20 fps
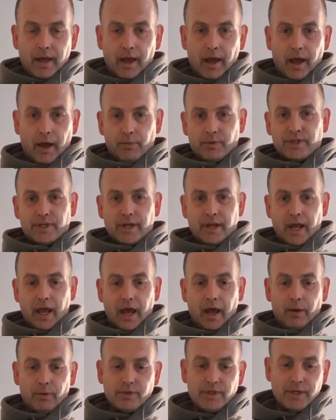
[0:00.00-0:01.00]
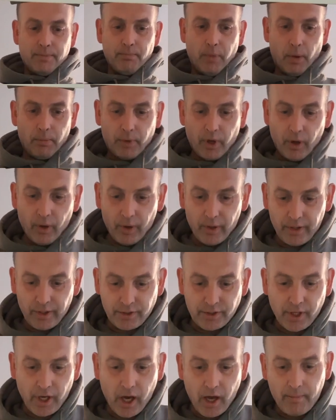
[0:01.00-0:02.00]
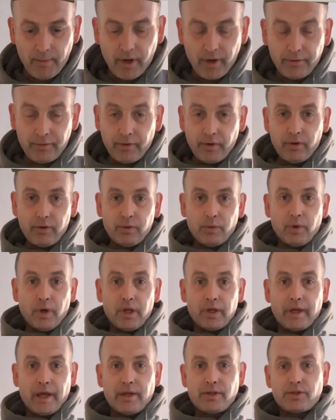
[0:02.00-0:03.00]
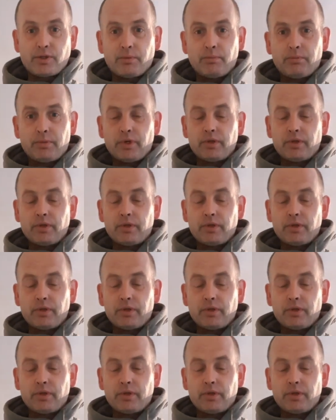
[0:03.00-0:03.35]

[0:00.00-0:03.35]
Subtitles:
I was in Bobco at the time, and I thought, oh, I'll get some.